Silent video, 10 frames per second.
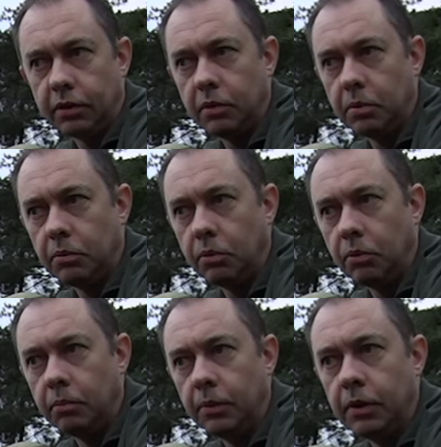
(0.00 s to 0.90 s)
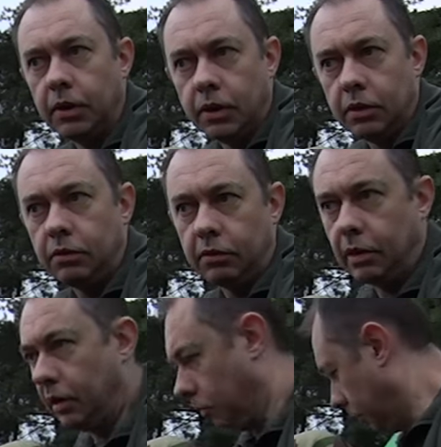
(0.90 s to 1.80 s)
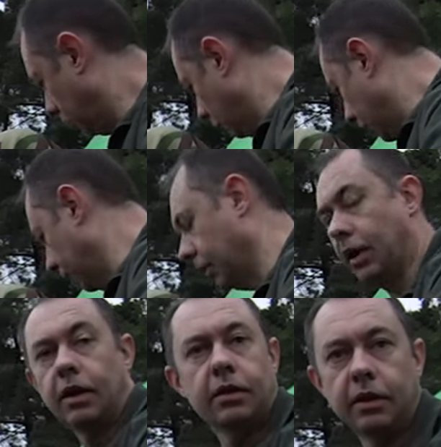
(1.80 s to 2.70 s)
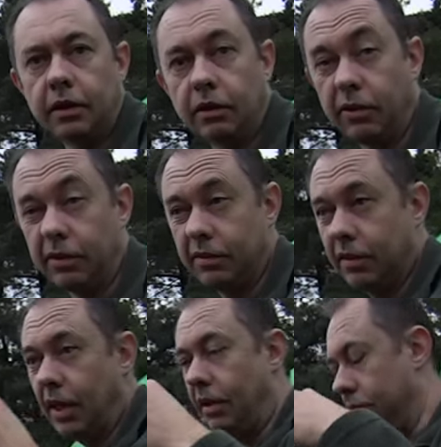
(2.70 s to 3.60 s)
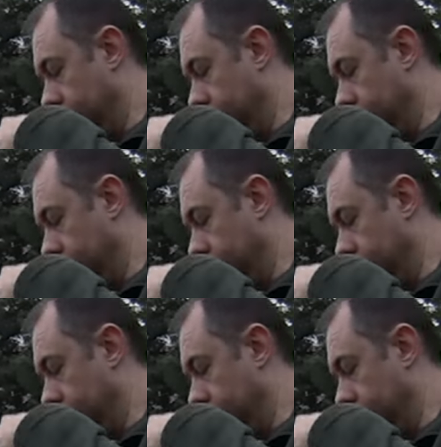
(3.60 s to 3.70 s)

to keep it warm just a little bit of wick in there and it lights every